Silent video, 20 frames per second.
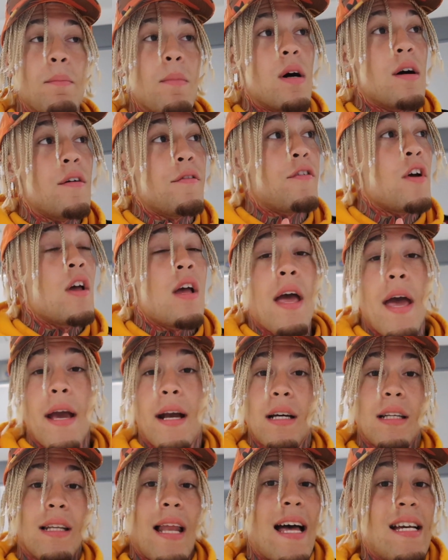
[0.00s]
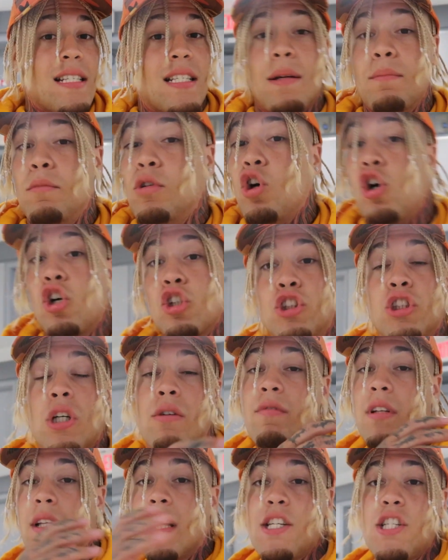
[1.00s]
month, it could last some
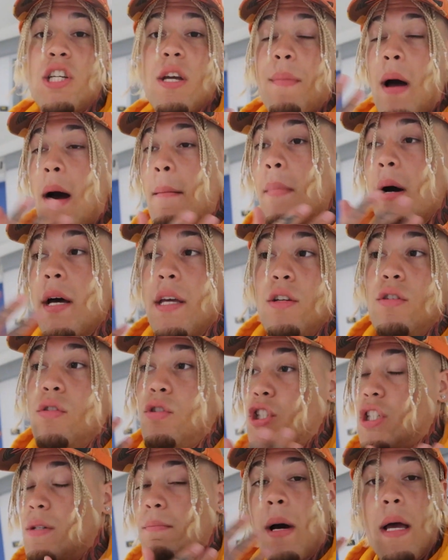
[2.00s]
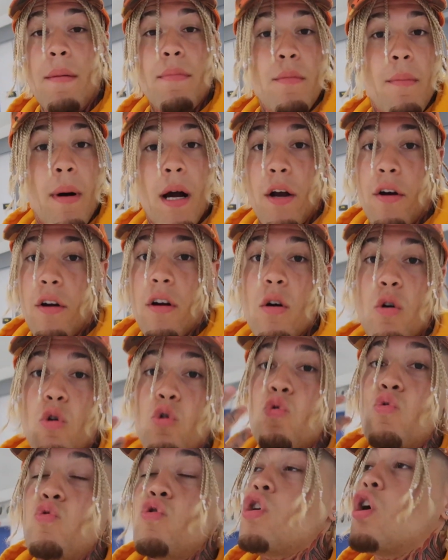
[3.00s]
long-term relationship. She might be my girl,
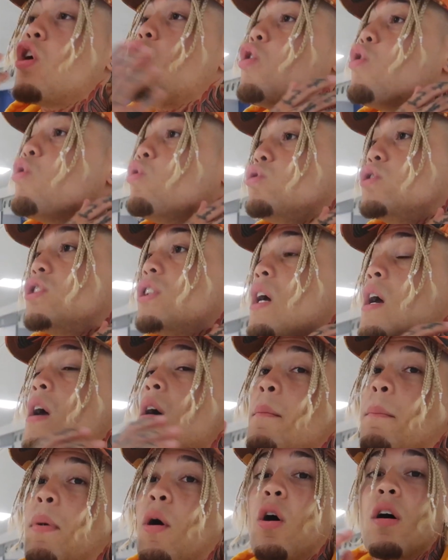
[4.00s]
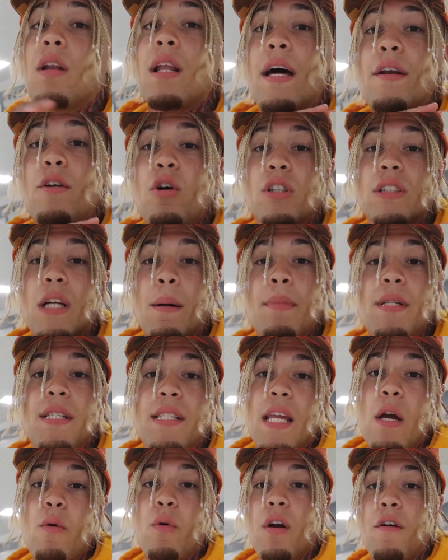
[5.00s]
who knows? But all I know is I'm gonna
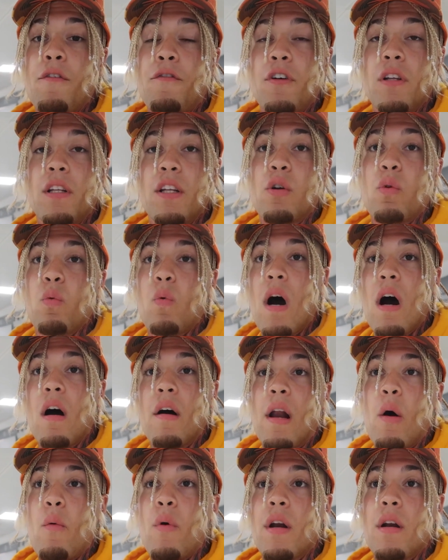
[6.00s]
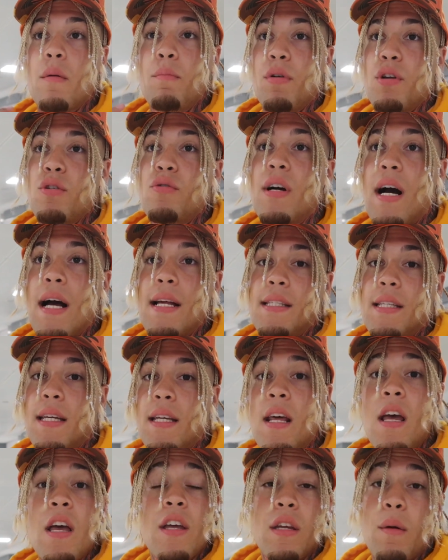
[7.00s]
stay with her for a little while, and I wanted to bring you guys
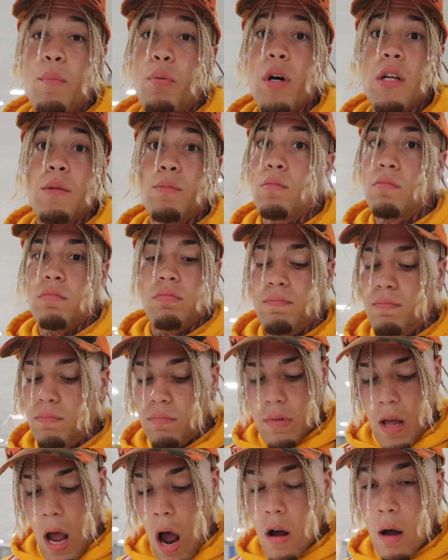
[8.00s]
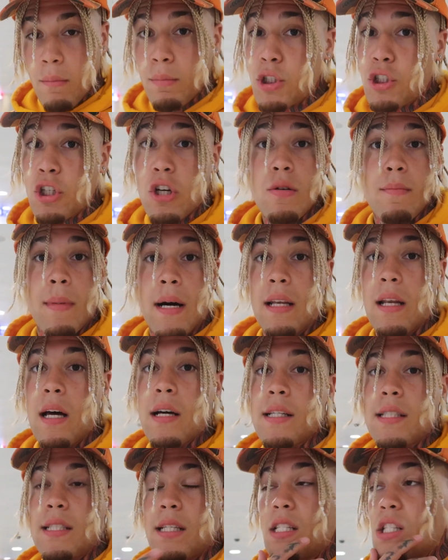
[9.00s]
in. Your boy, I'm gonna show you my
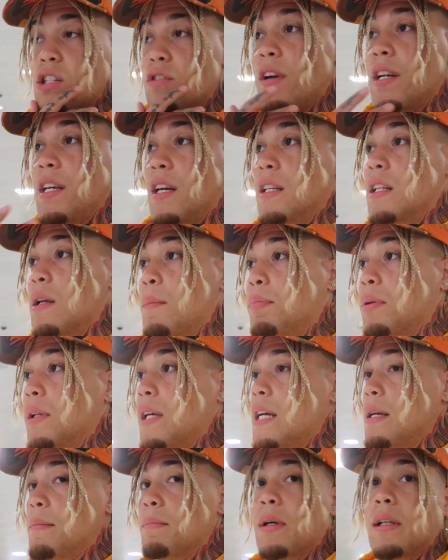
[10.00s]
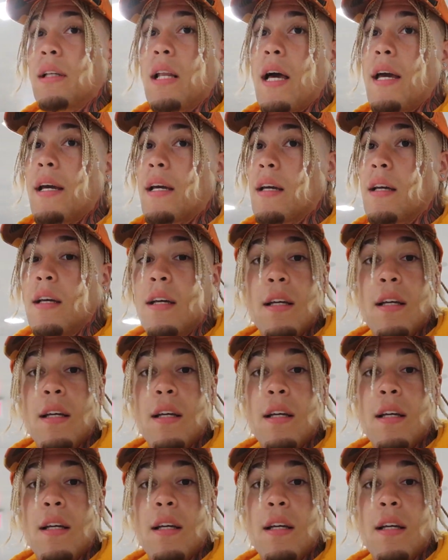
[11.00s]
luggage. It's already in the plane, but like,